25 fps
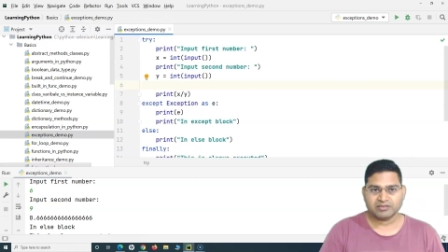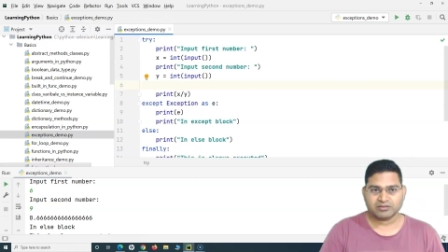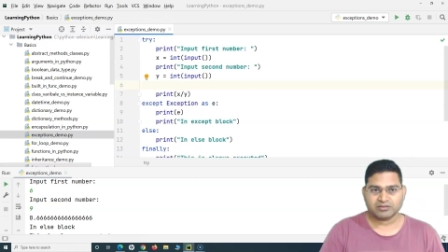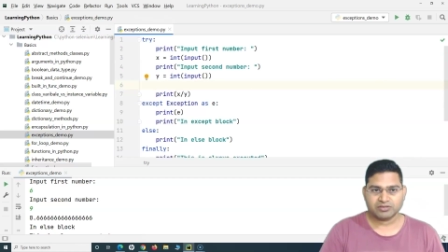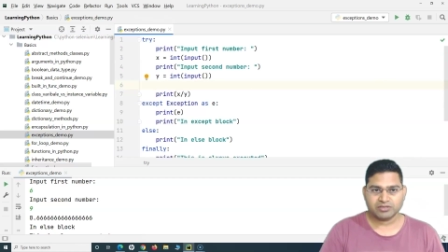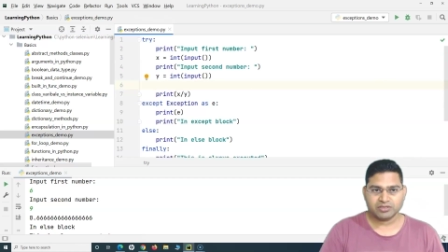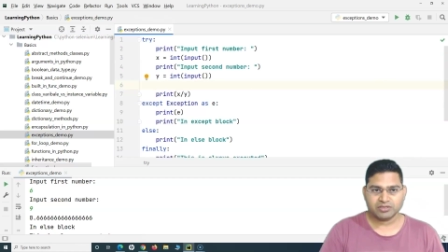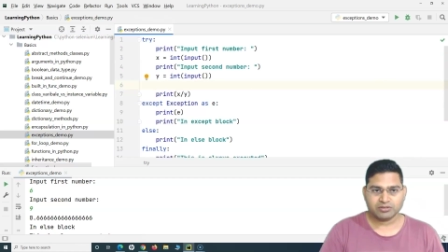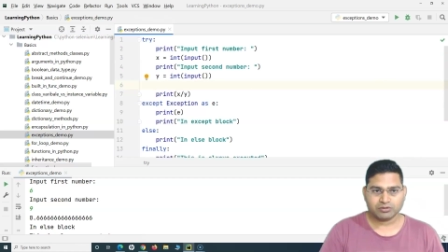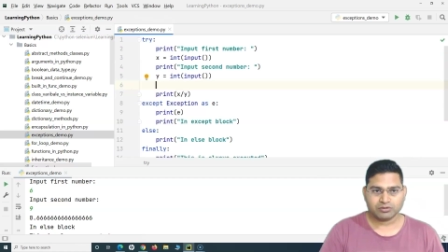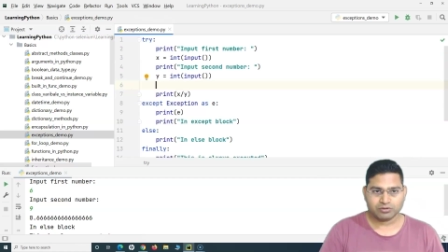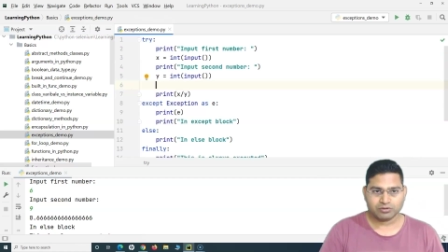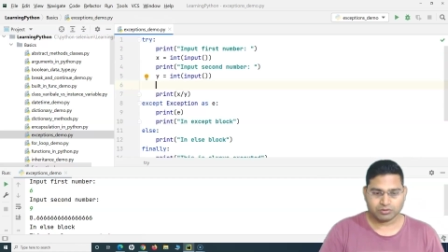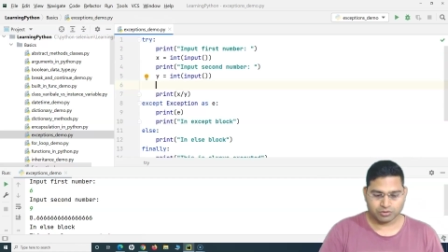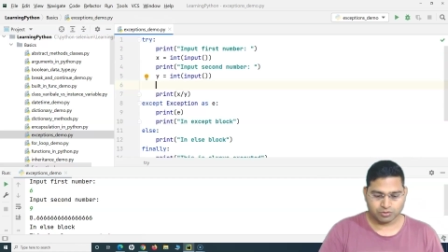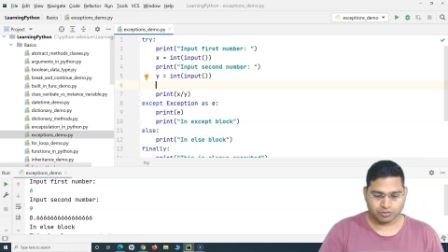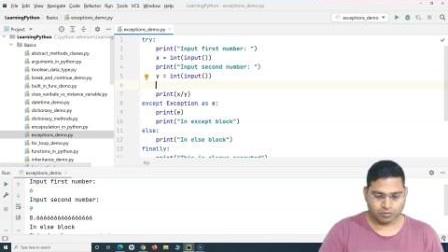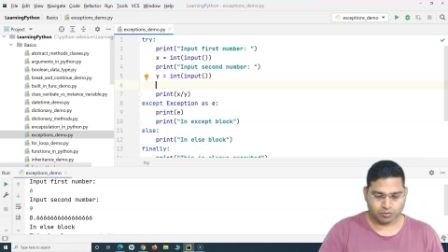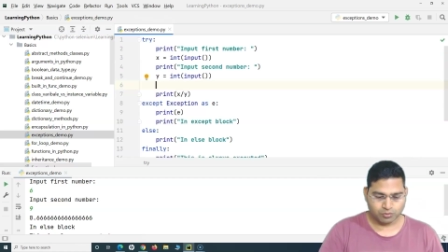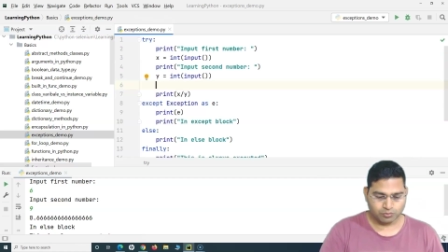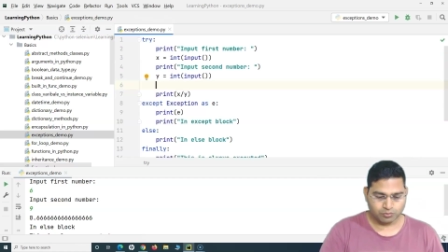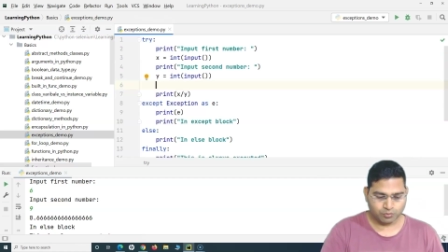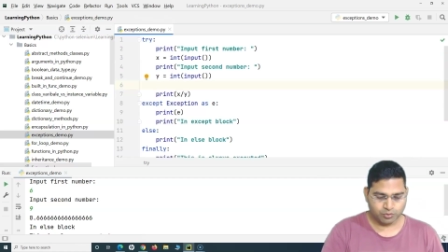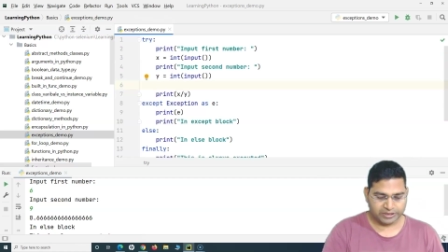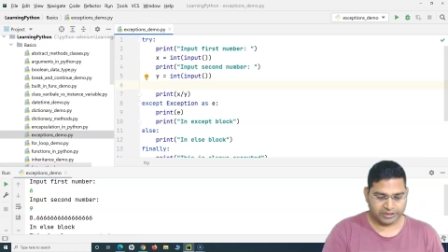0
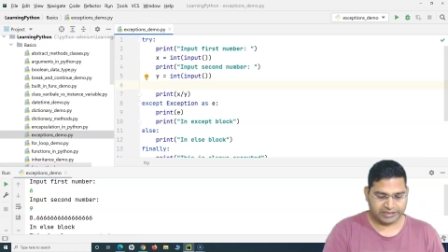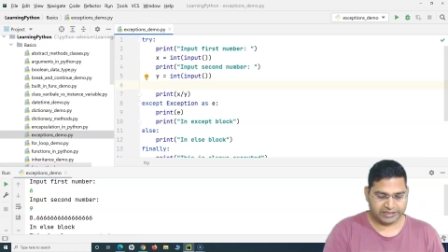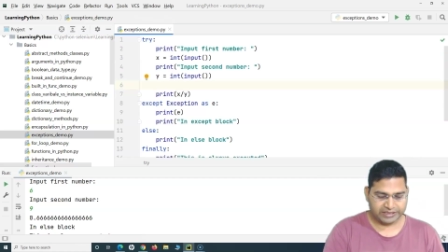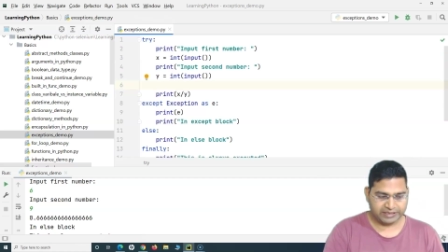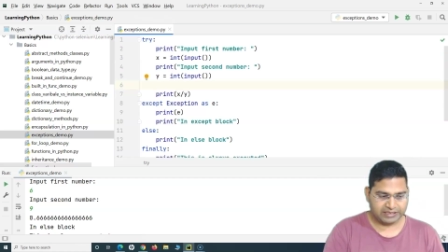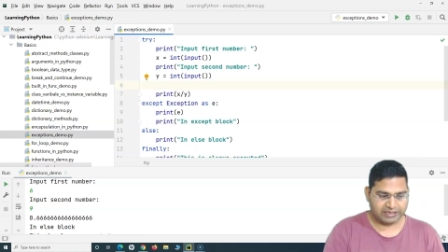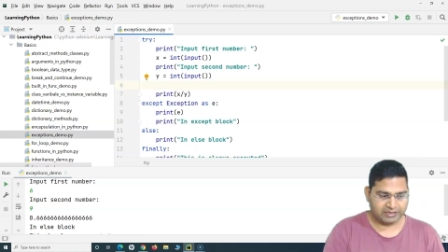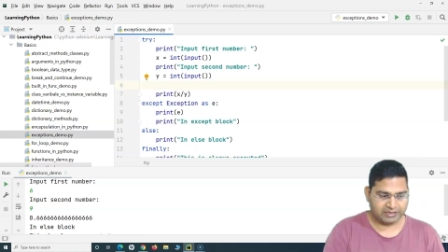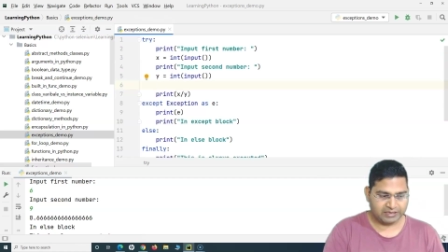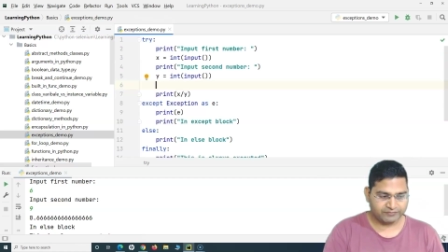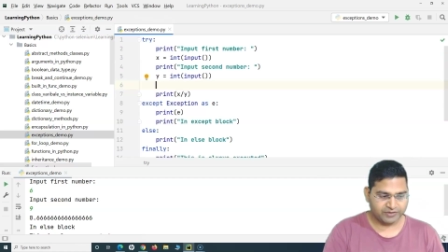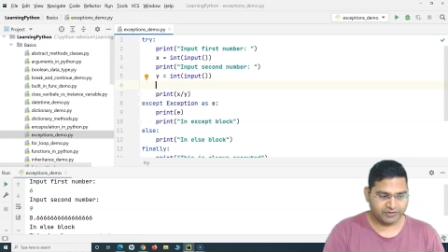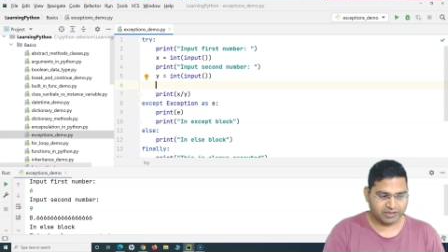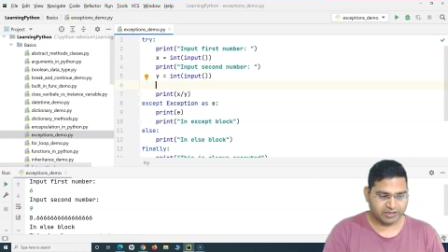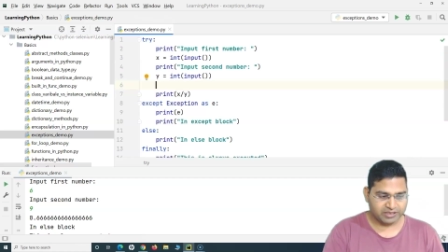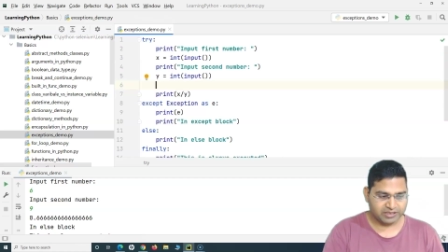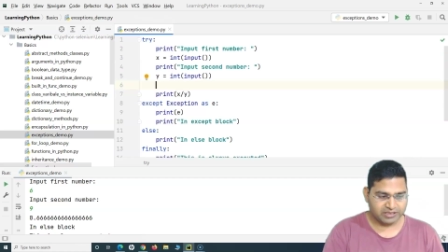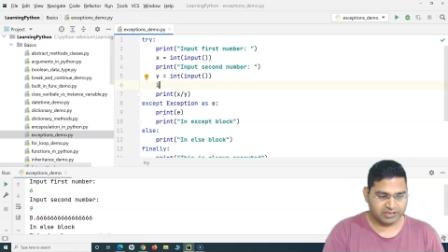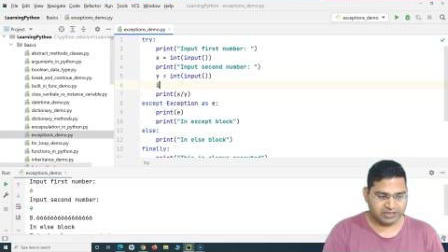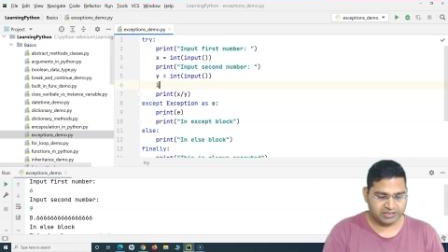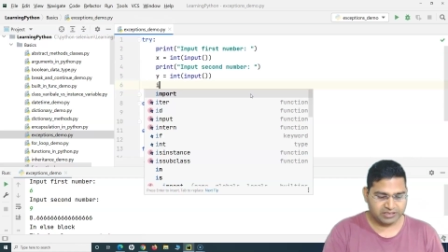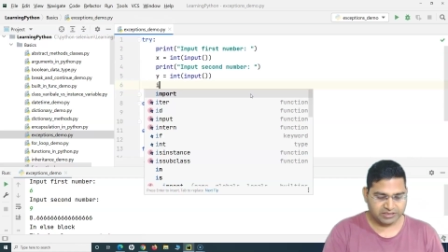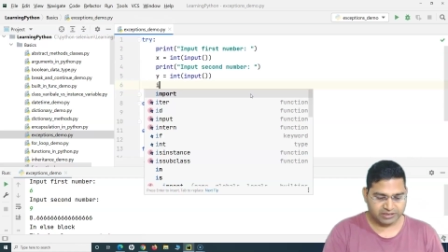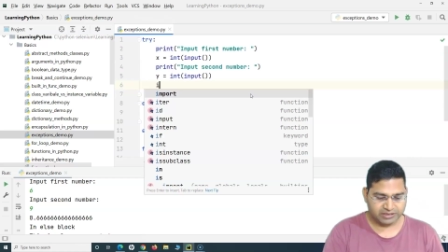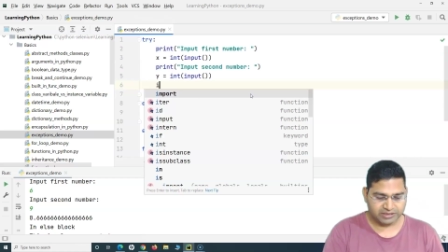so we can have the
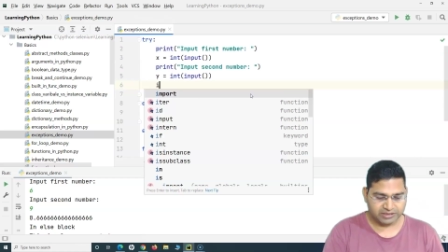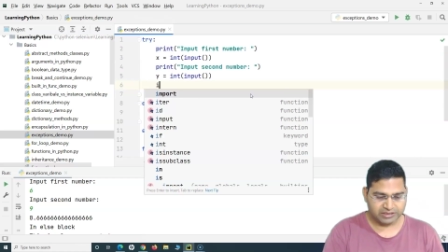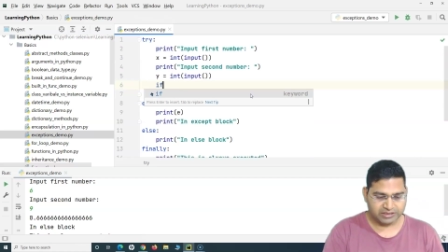condition